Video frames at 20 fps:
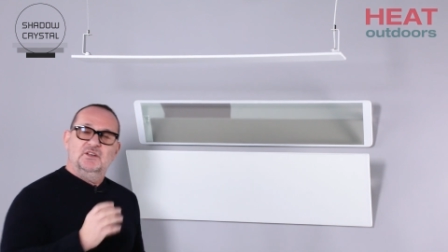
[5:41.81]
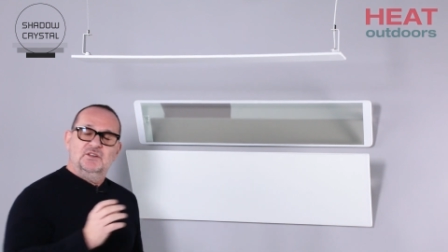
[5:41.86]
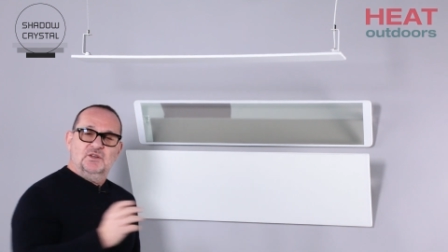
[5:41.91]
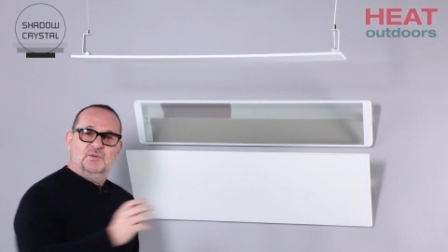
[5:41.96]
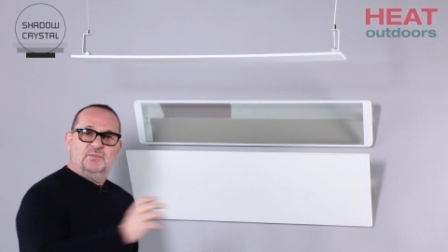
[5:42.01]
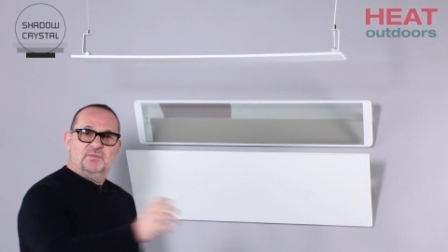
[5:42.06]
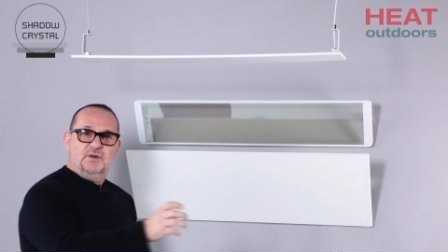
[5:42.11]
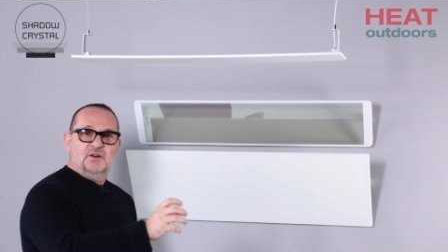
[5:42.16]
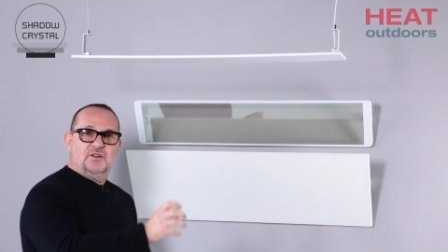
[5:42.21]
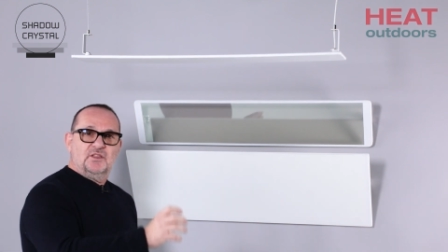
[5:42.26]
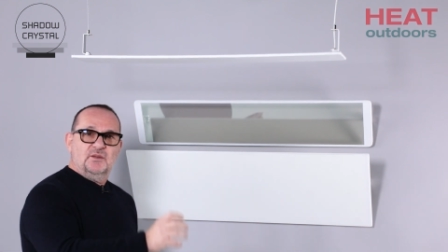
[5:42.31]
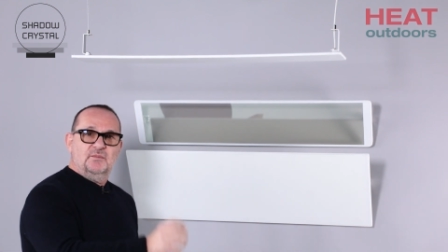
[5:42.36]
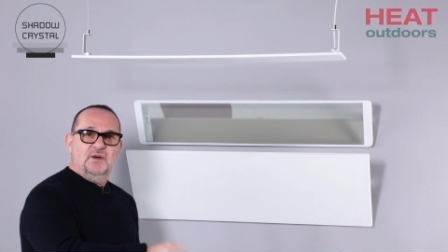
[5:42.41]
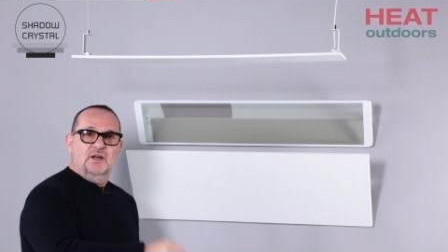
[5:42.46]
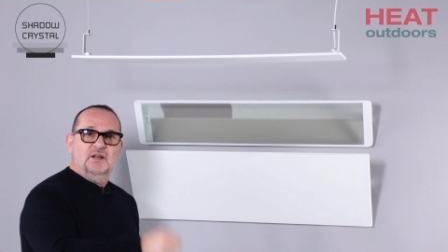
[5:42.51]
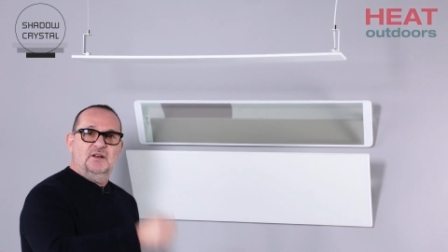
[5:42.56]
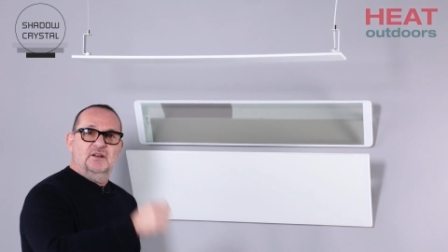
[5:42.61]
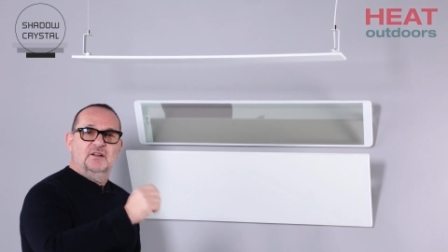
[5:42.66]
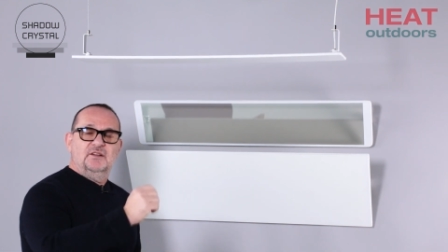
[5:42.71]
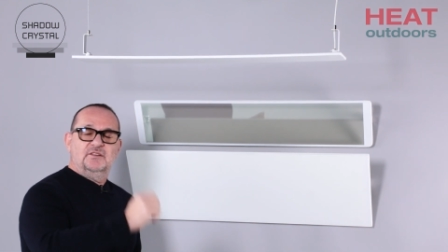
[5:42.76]
You plug them
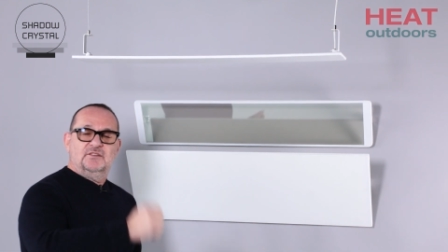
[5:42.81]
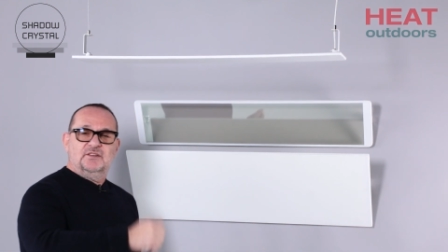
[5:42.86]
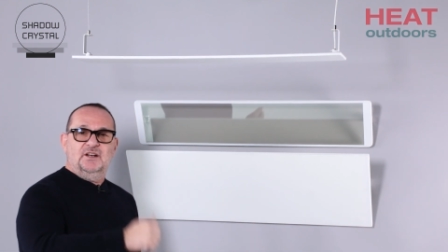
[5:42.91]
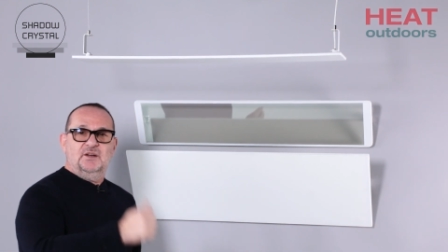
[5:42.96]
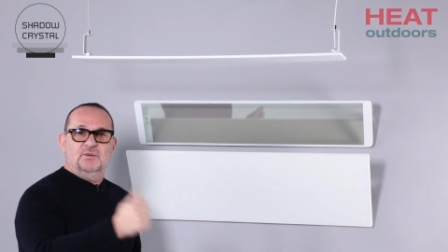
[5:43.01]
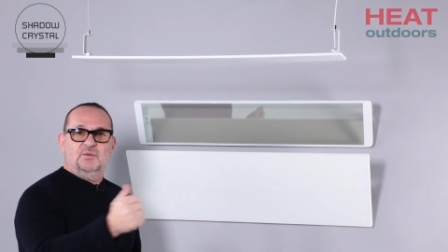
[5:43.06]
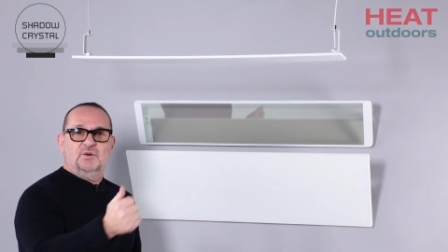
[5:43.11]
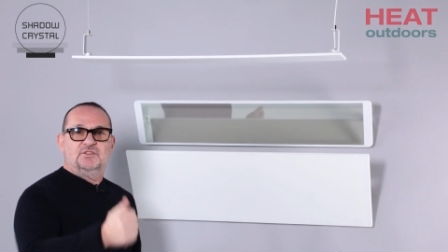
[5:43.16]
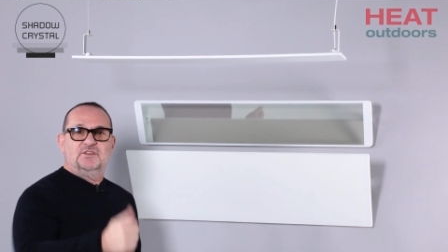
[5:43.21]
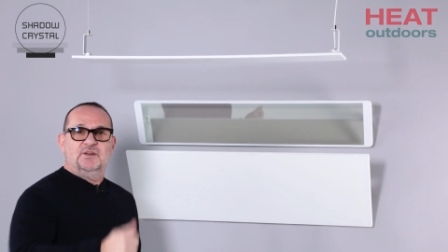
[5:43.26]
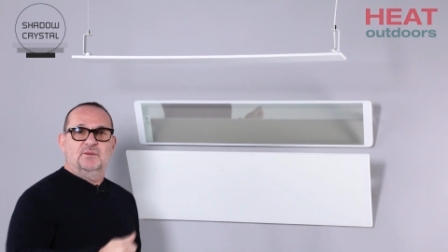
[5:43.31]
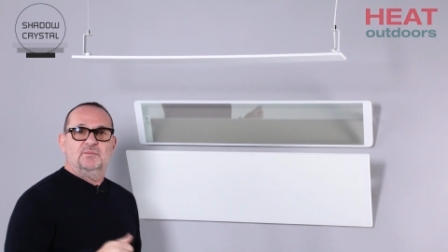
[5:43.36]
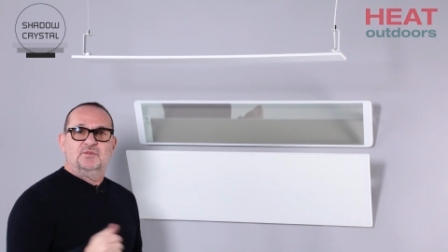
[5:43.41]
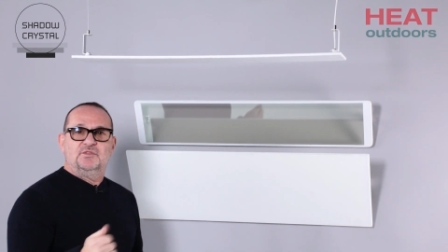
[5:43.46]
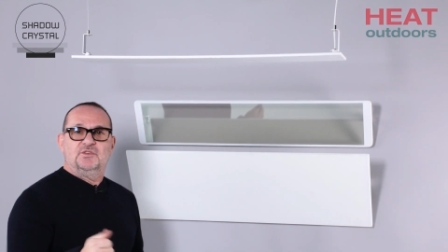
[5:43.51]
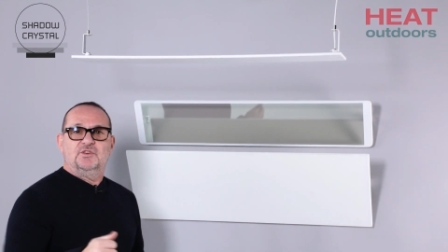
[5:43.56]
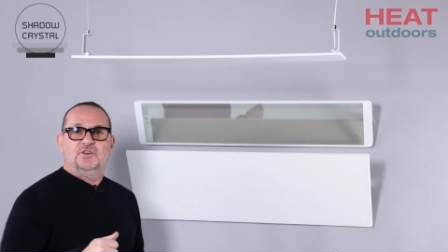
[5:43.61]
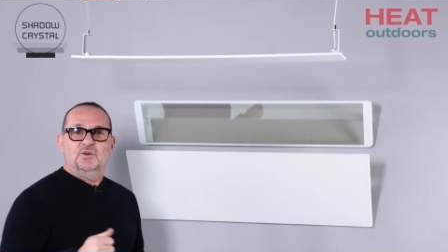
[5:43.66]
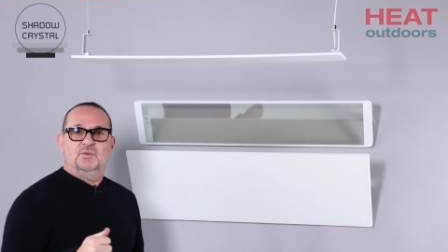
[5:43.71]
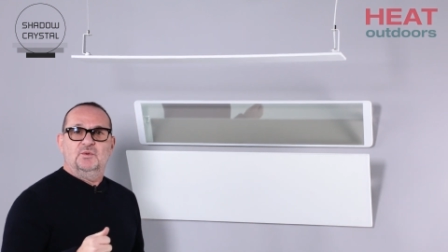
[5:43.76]
in, tell it what
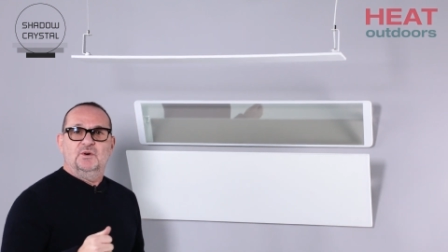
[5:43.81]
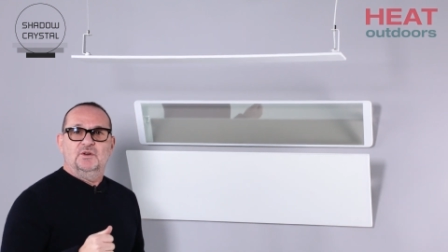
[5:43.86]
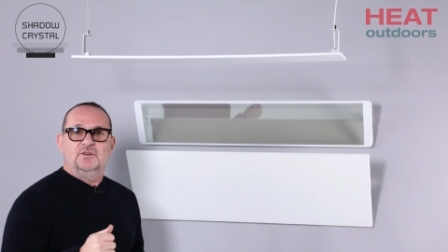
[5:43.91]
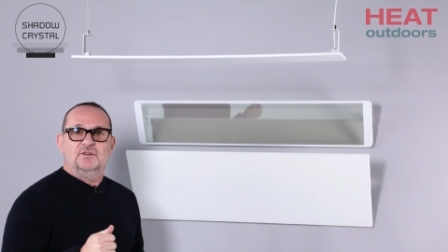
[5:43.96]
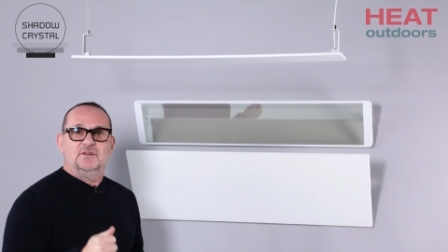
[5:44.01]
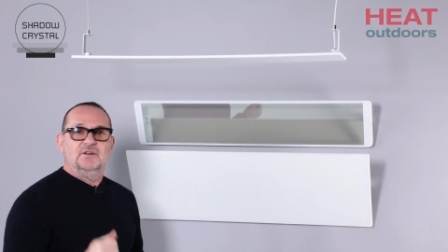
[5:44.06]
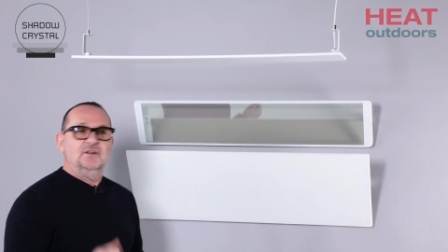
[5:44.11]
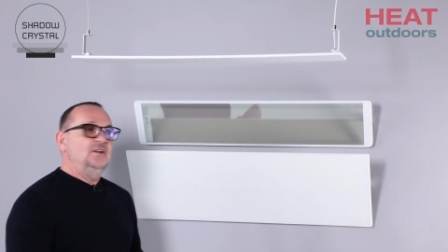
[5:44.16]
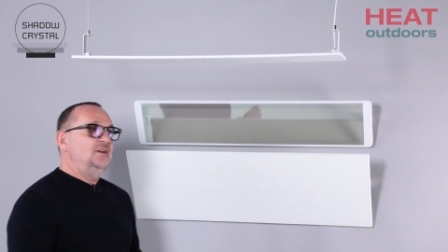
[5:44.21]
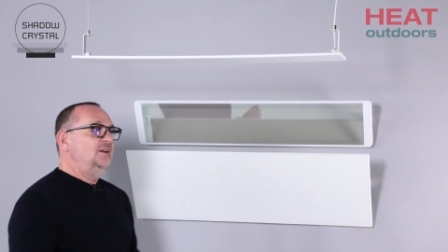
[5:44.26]
temperature you want,